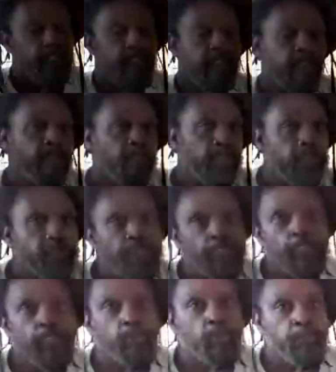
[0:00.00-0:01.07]
symbol for the
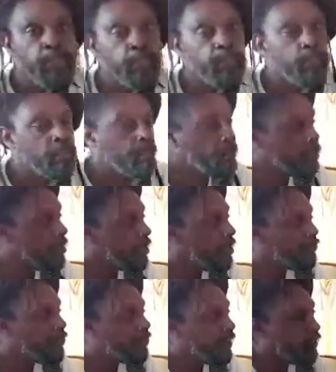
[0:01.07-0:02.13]
union of
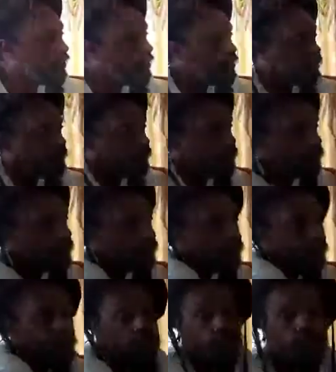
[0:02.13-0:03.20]
sets looks
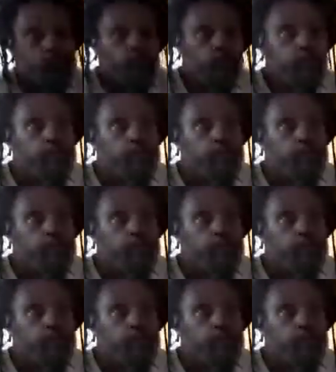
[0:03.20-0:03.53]
like a U.